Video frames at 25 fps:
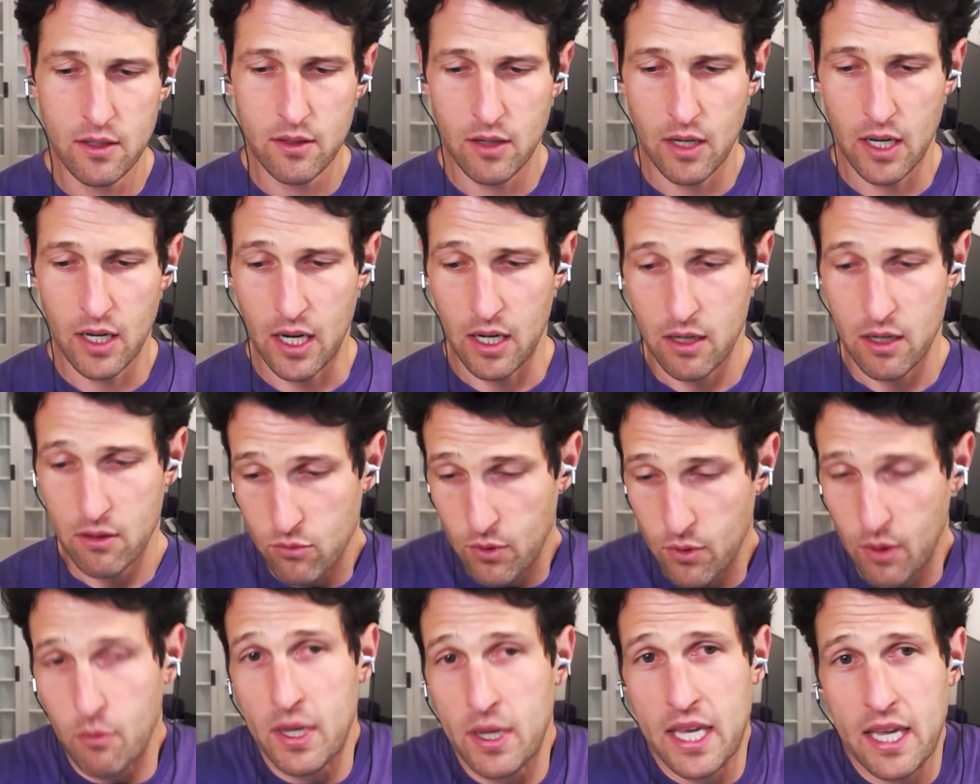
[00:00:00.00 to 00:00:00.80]
Uh,
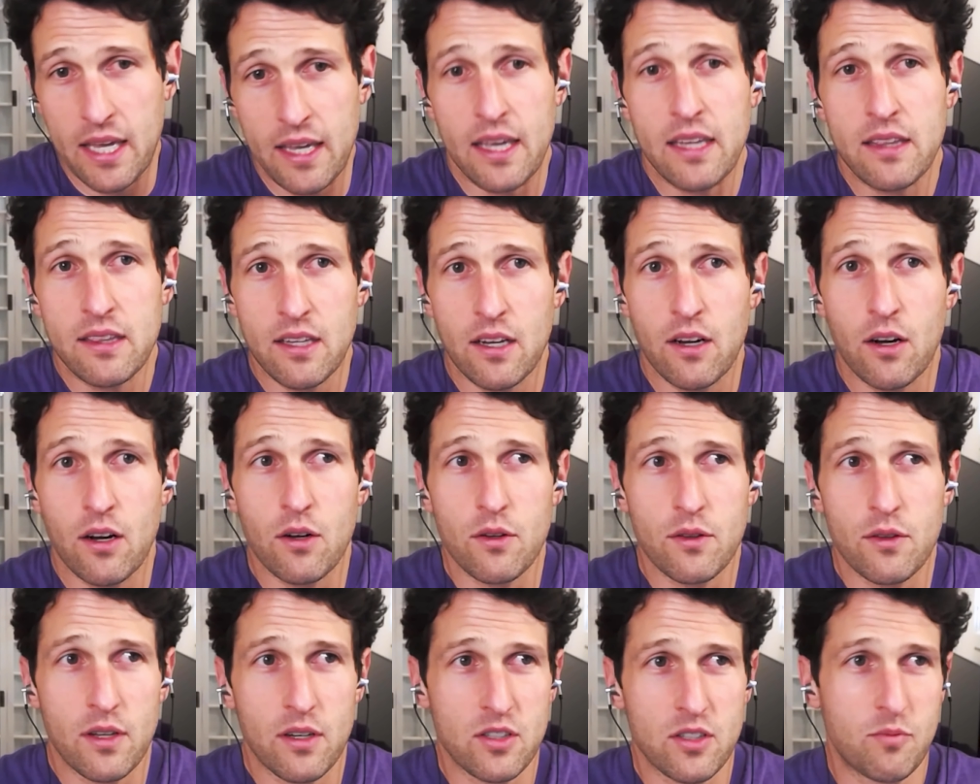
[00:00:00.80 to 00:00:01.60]
when we can get there,
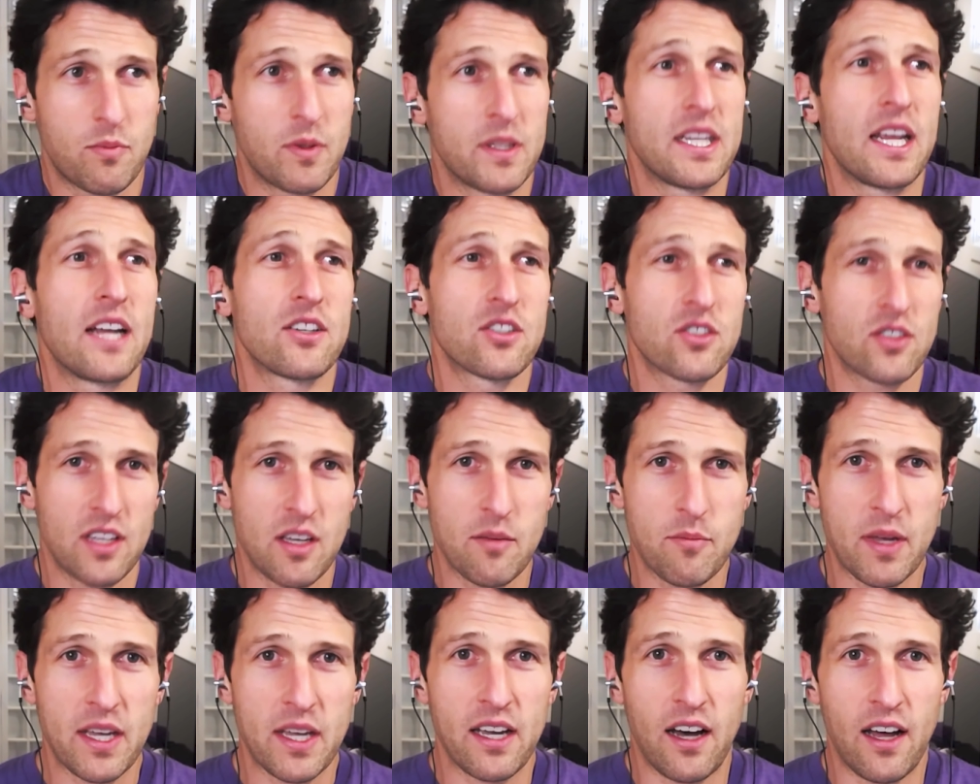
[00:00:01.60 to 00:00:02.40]
there's potentially a
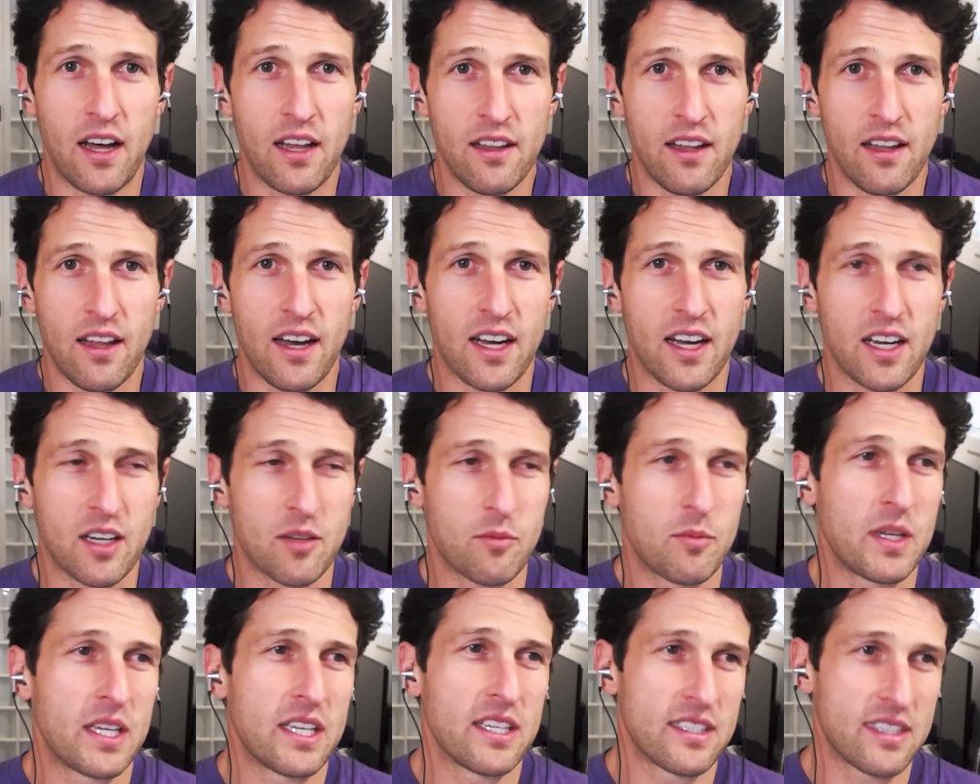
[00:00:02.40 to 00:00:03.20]
big unlock
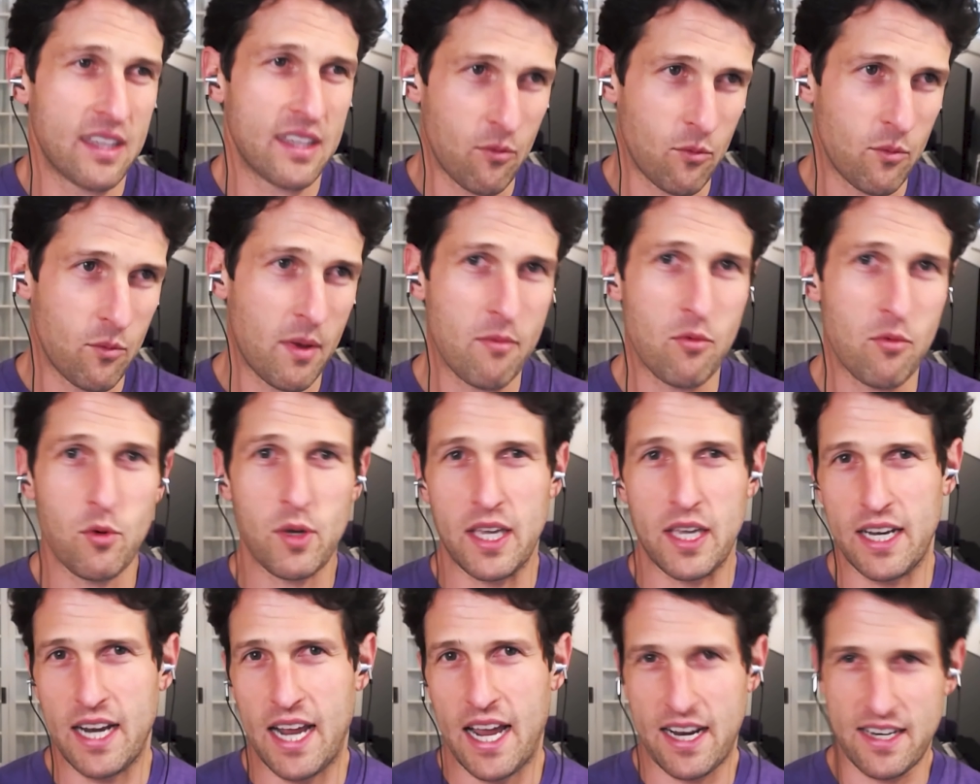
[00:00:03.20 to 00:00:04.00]
because then maybe we
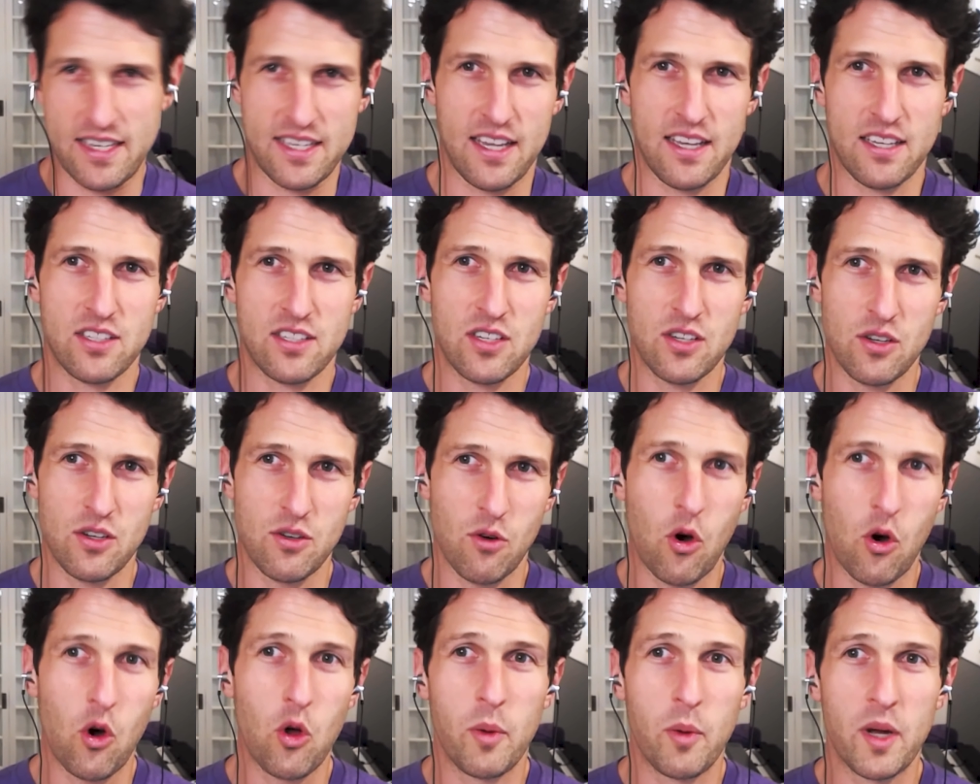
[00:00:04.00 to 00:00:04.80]
get access to a
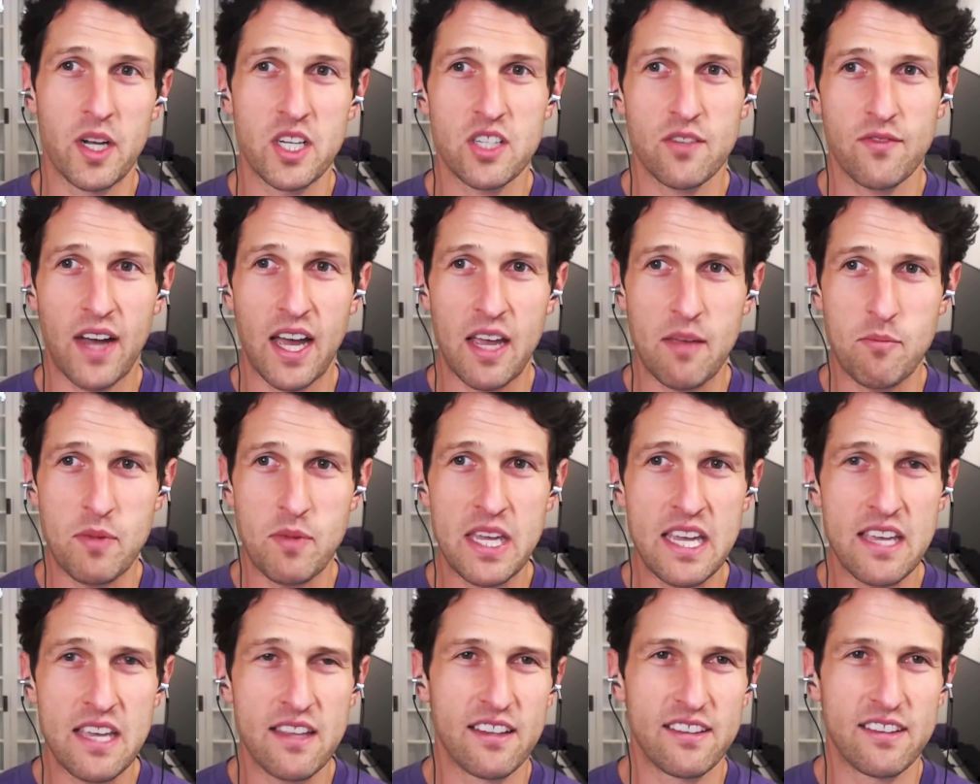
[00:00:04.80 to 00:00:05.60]
whole bunch of
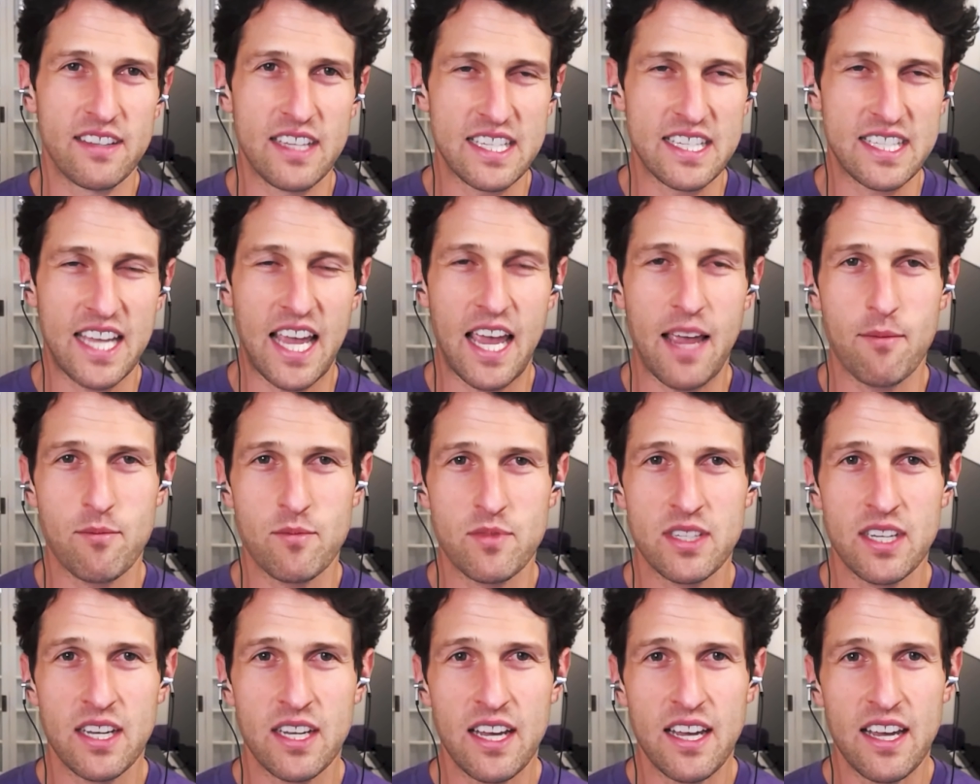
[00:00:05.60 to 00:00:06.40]
IP that these
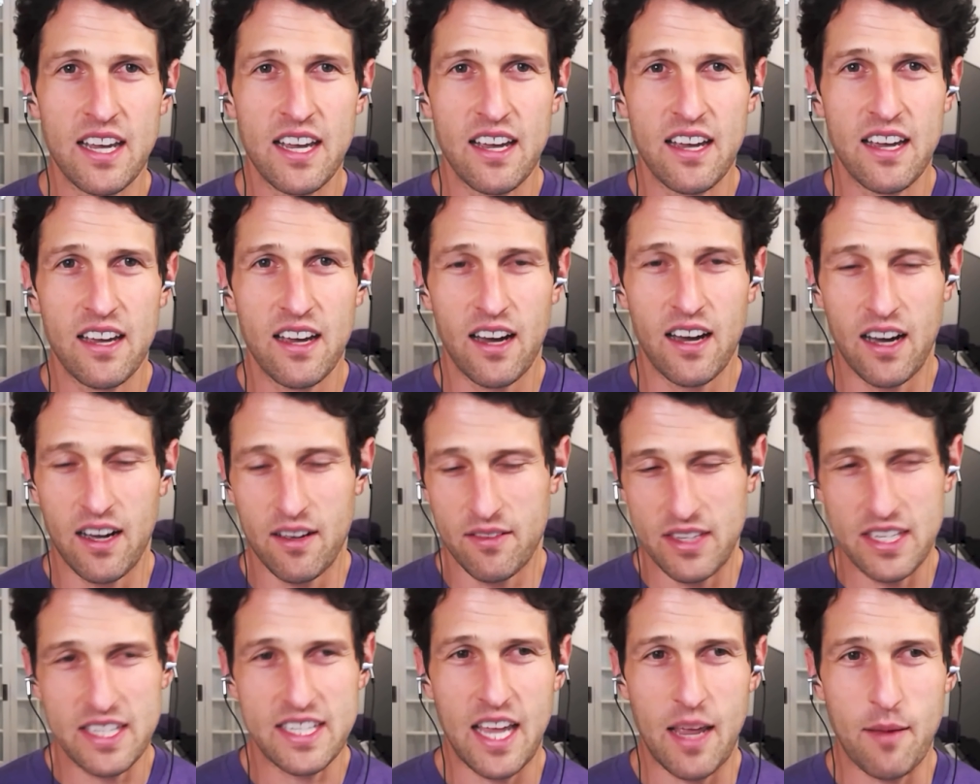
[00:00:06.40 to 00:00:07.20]
games, uh,
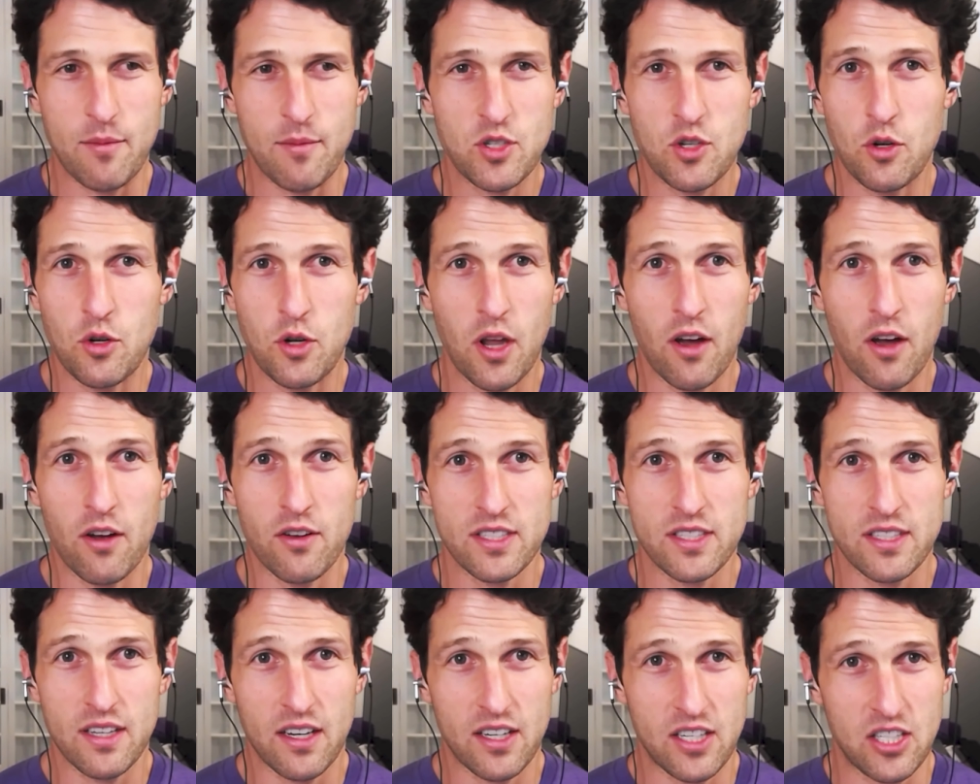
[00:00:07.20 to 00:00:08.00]
these game
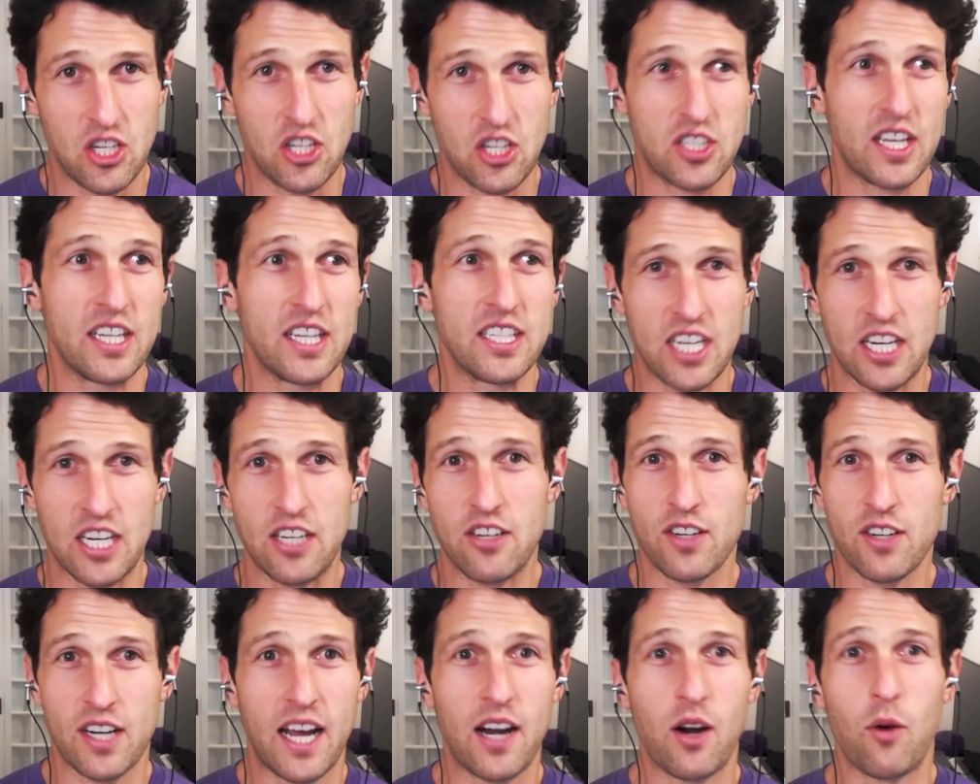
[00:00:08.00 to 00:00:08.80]
studios just
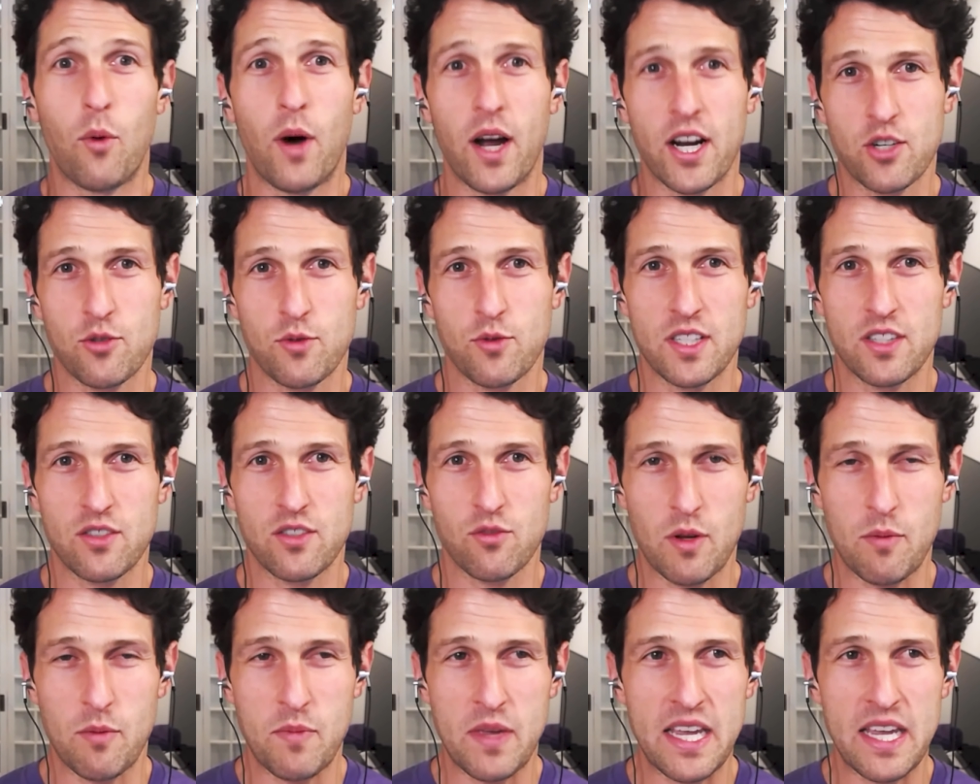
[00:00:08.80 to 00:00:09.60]
continue to kind of wash, rinse,
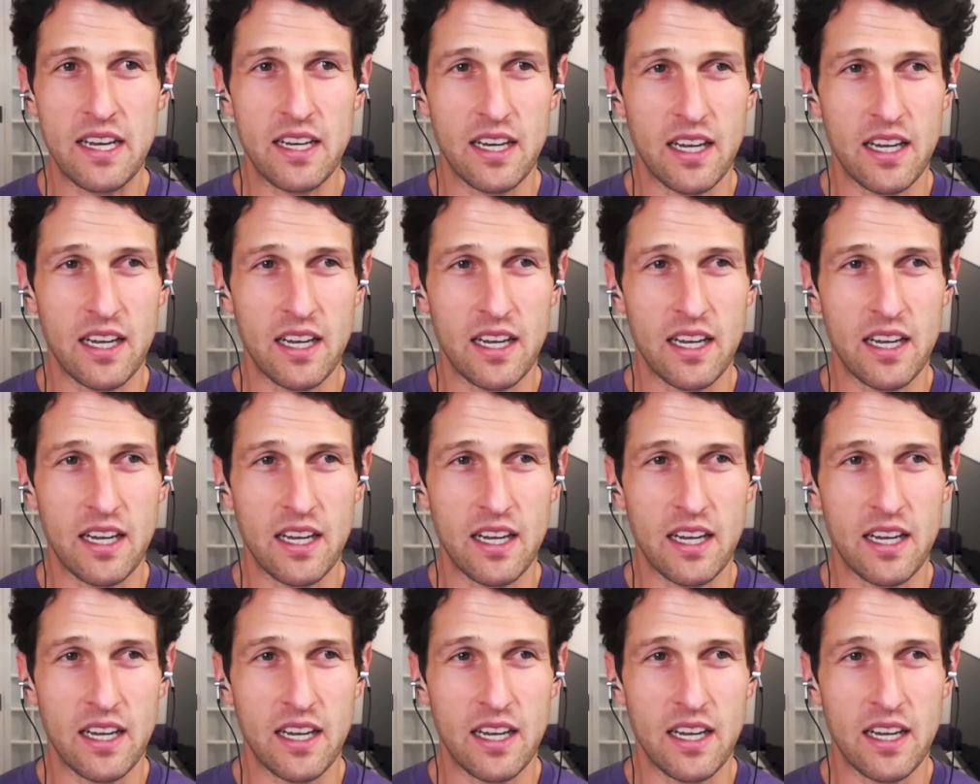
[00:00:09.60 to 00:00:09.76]
repeat.